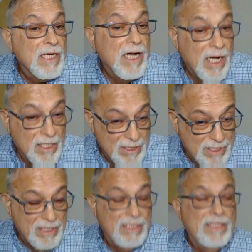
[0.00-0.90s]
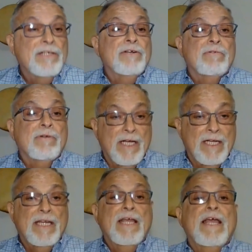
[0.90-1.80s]
consonant, you're
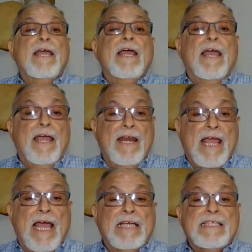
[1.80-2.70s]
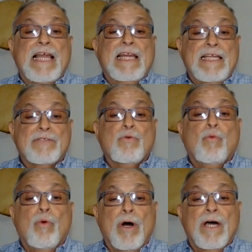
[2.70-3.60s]
right, and has at least
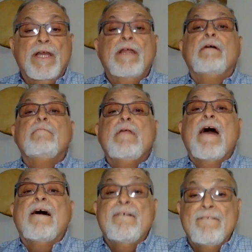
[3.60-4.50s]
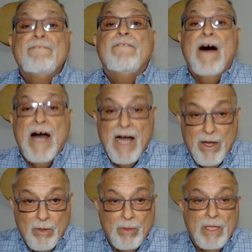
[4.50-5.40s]
one
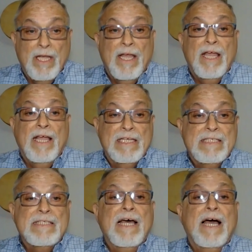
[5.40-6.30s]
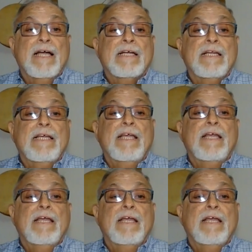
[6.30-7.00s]
vowel. Exactly.